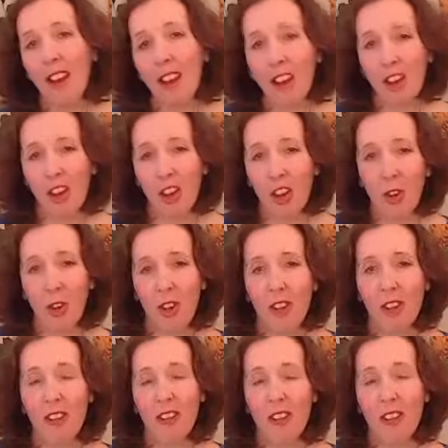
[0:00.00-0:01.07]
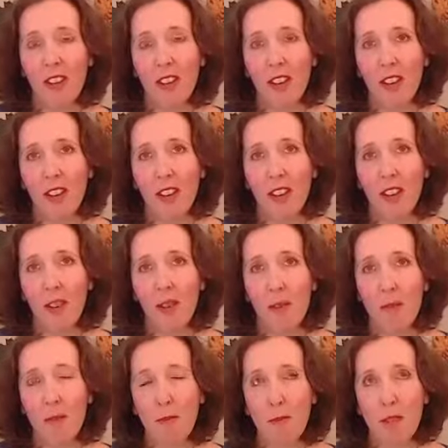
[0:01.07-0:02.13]
and you need to
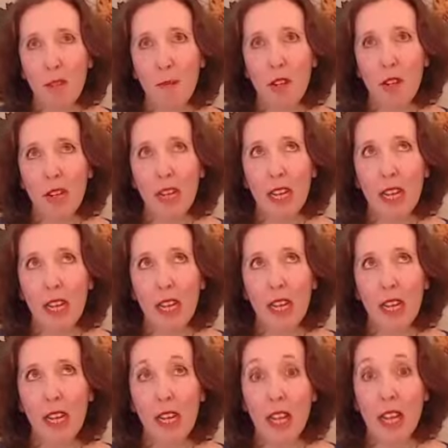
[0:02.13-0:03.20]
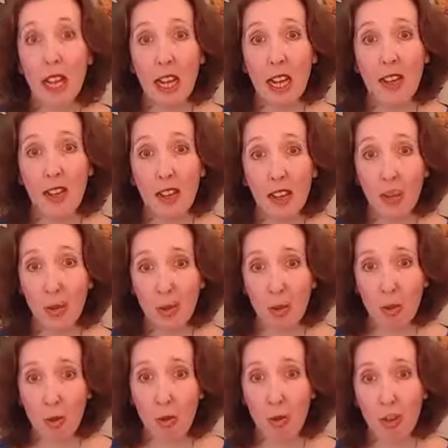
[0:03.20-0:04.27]
maybe take a, a lighter
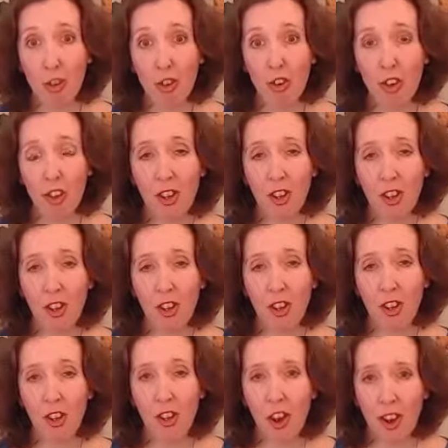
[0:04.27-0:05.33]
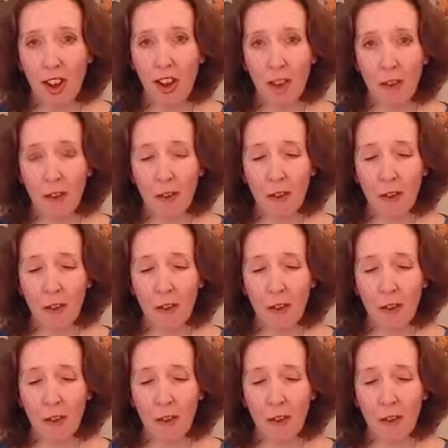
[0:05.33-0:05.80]
approach to life?